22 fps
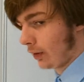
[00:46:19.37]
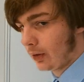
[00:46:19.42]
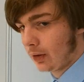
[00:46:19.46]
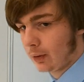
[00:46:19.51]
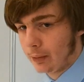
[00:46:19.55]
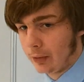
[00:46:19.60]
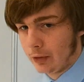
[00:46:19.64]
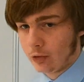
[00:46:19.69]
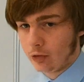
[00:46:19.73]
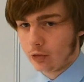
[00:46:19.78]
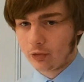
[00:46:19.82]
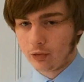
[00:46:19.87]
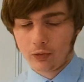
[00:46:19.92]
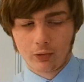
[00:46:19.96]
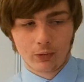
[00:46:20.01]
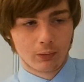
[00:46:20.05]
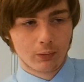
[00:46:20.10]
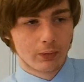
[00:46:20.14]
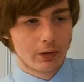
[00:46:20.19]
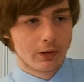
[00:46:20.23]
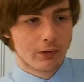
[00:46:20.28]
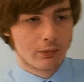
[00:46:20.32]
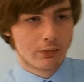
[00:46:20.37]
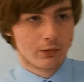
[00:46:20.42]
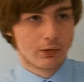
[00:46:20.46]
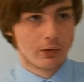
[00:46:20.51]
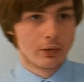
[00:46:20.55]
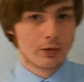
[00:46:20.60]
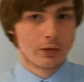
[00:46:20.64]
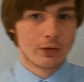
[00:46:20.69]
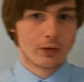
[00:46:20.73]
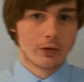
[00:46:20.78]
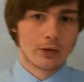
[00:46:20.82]
an image or
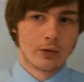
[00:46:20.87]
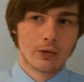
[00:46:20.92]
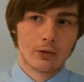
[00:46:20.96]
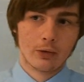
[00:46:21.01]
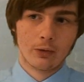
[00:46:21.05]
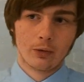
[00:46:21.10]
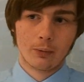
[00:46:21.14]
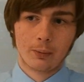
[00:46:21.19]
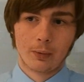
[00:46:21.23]
whenever you